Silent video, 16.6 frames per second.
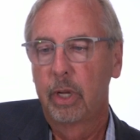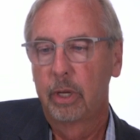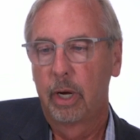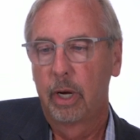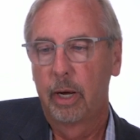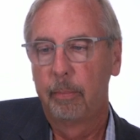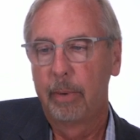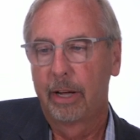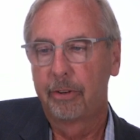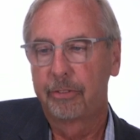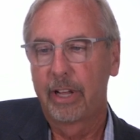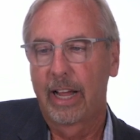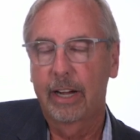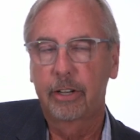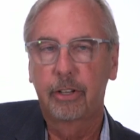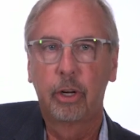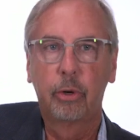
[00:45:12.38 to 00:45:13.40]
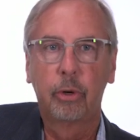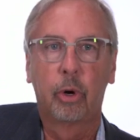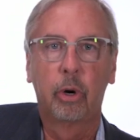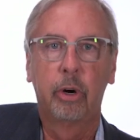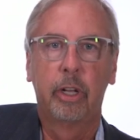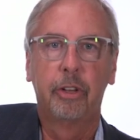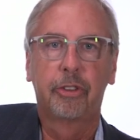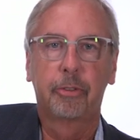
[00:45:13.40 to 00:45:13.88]
aldactone
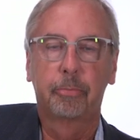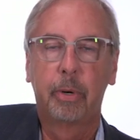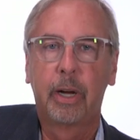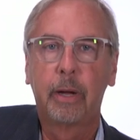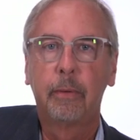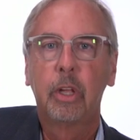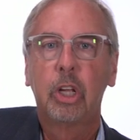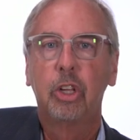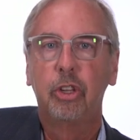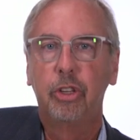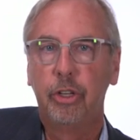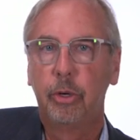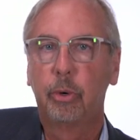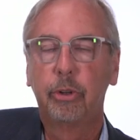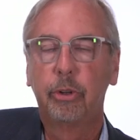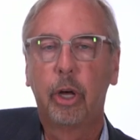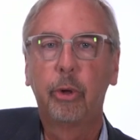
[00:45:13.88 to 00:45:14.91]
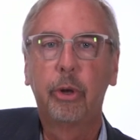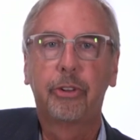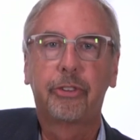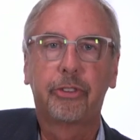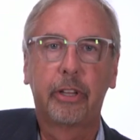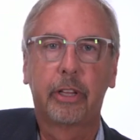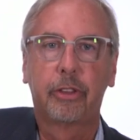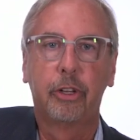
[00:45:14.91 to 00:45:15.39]
or Inspra. You will
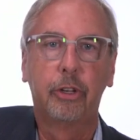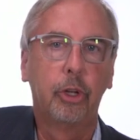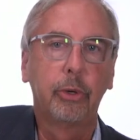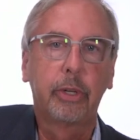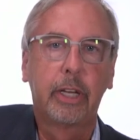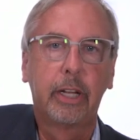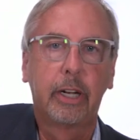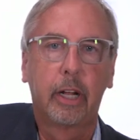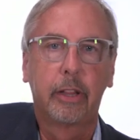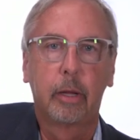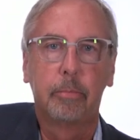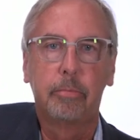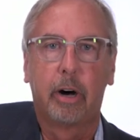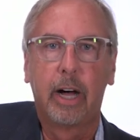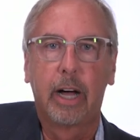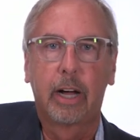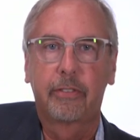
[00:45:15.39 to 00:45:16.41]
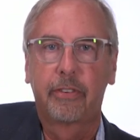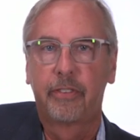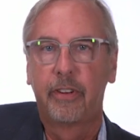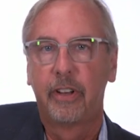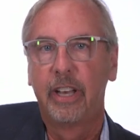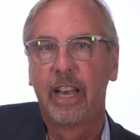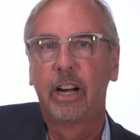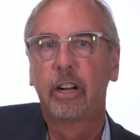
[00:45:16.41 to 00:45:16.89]
notice that the new kid on the block,
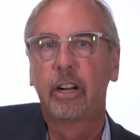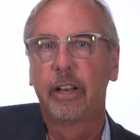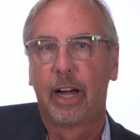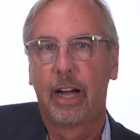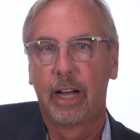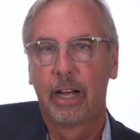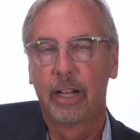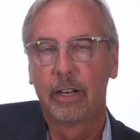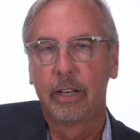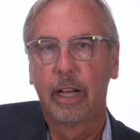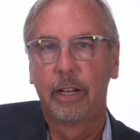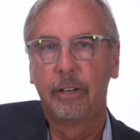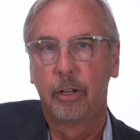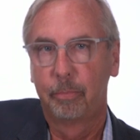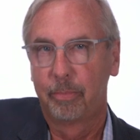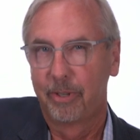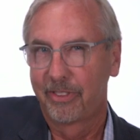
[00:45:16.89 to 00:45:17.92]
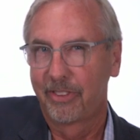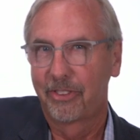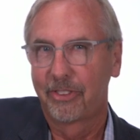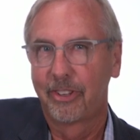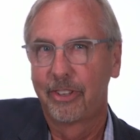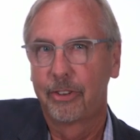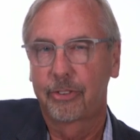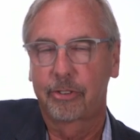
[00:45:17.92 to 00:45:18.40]
finerenone, I didn't put this
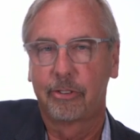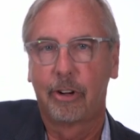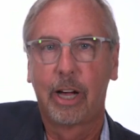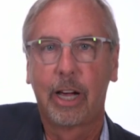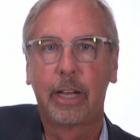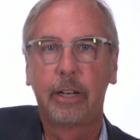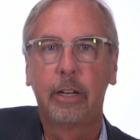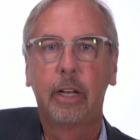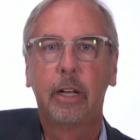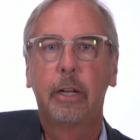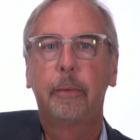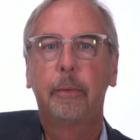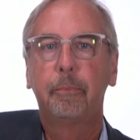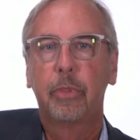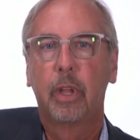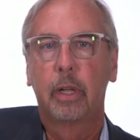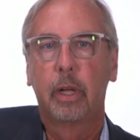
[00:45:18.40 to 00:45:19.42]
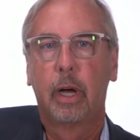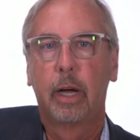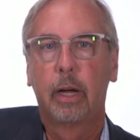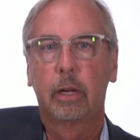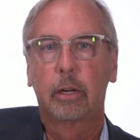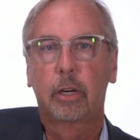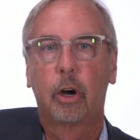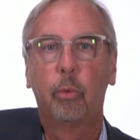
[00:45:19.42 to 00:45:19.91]
on the slide,
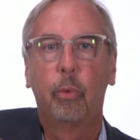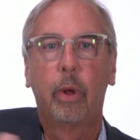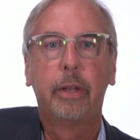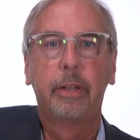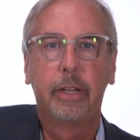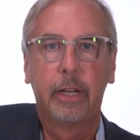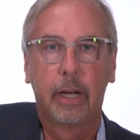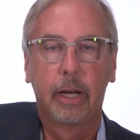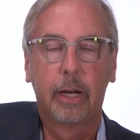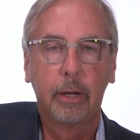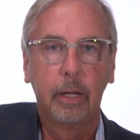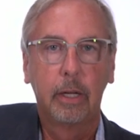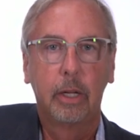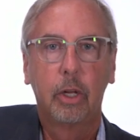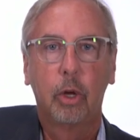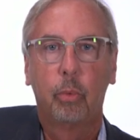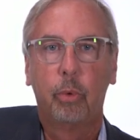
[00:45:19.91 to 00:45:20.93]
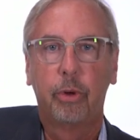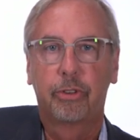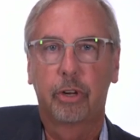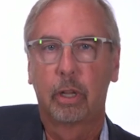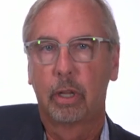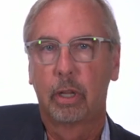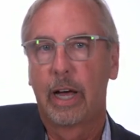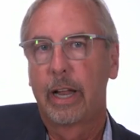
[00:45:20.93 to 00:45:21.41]
Kerendia, which
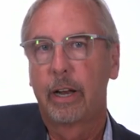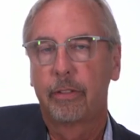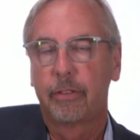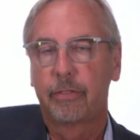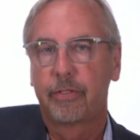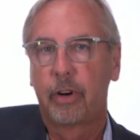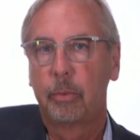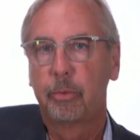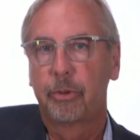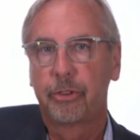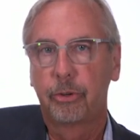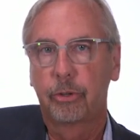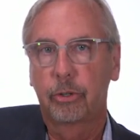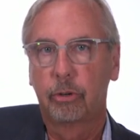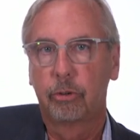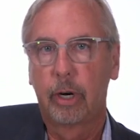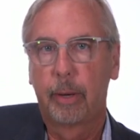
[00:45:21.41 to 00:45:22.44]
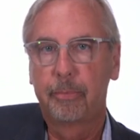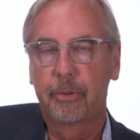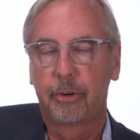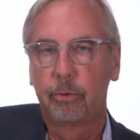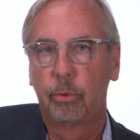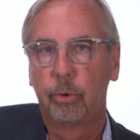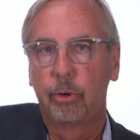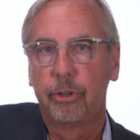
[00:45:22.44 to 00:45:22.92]
a lot of the pharmaceutical reps
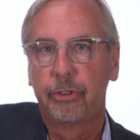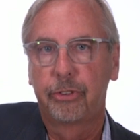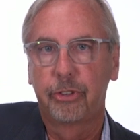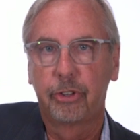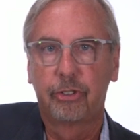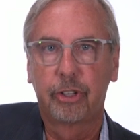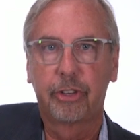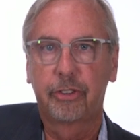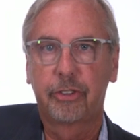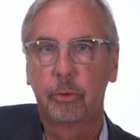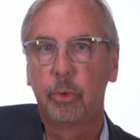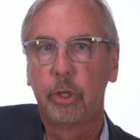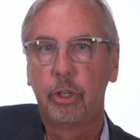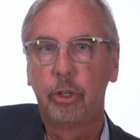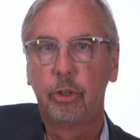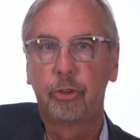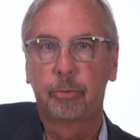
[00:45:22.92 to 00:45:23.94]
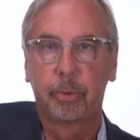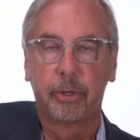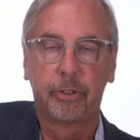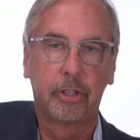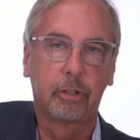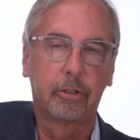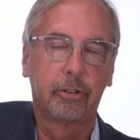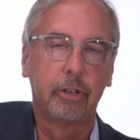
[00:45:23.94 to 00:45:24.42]
are really suggesting we use,
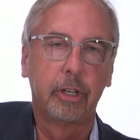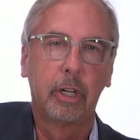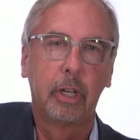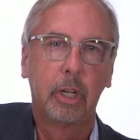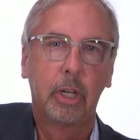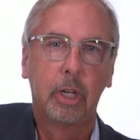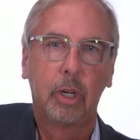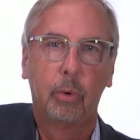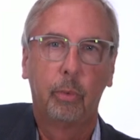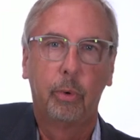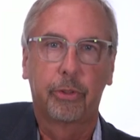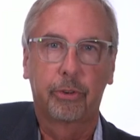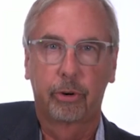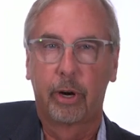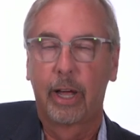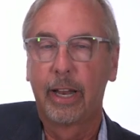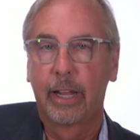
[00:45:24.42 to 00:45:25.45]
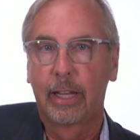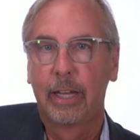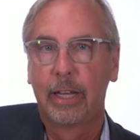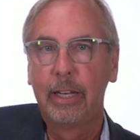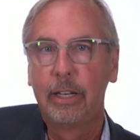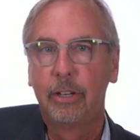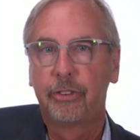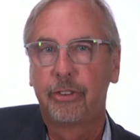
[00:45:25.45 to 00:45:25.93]
particularly with chronic
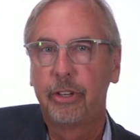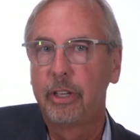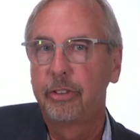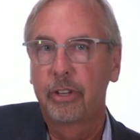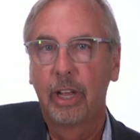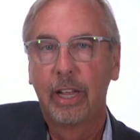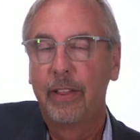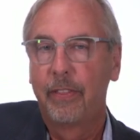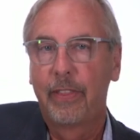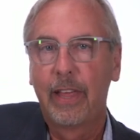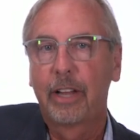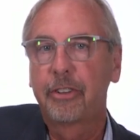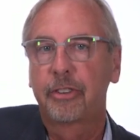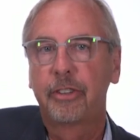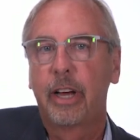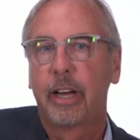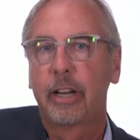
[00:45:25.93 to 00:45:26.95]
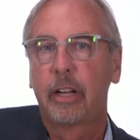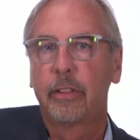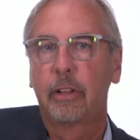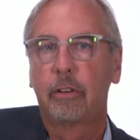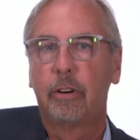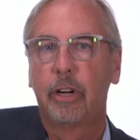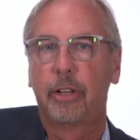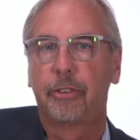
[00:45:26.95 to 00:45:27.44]
kidney disease, that's not on the
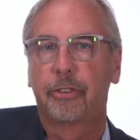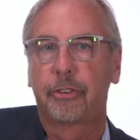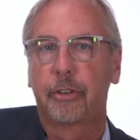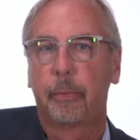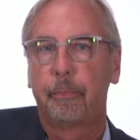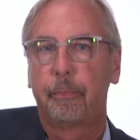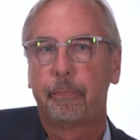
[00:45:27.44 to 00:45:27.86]
list.